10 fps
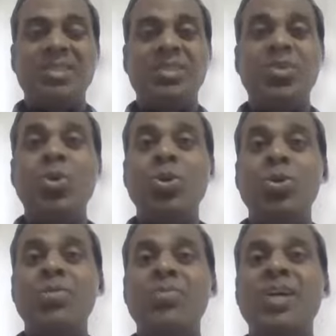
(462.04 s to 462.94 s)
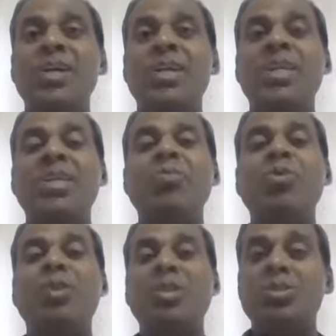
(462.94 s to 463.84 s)
So we are taking
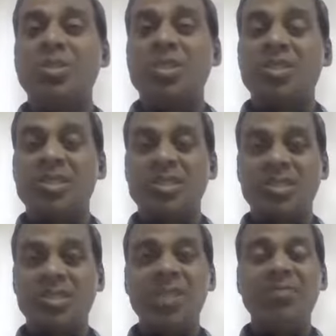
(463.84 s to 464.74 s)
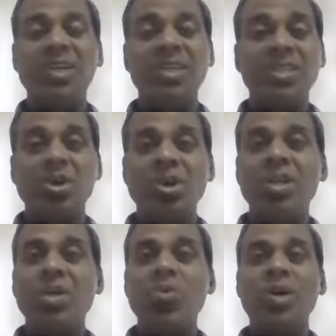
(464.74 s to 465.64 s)
more resources. If that is not
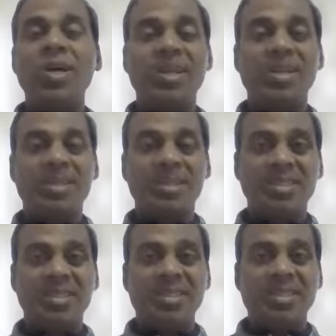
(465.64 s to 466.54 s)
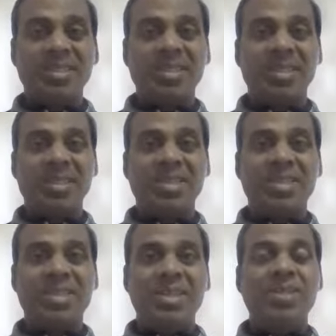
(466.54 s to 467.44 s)
required,
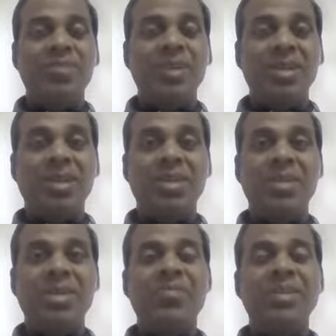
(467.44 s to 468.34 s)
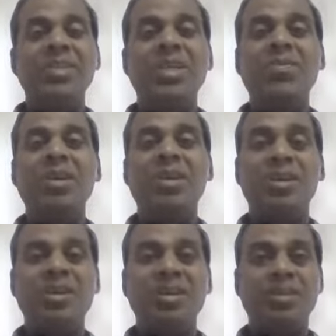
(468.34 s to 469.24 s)
if it fits our
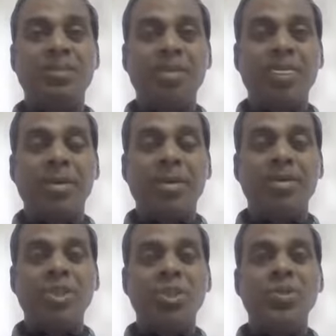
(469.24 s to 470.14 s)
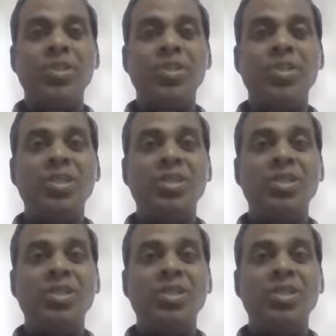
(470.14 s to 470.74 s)
situation,